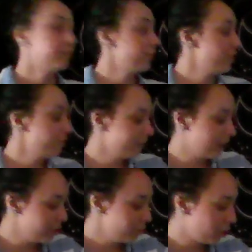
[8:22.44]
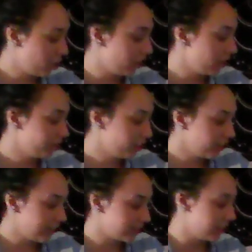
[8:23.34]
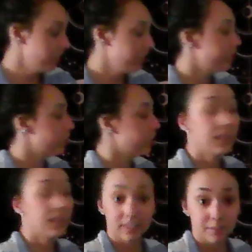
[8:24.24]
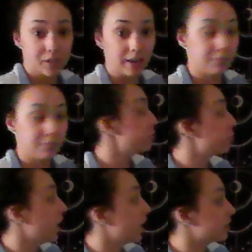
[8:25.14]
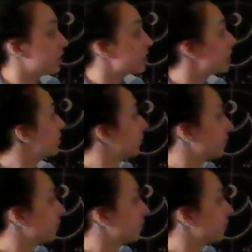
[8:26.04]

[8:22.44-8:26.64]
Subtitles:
For the final part of our lesson, you're going to get some time to practice.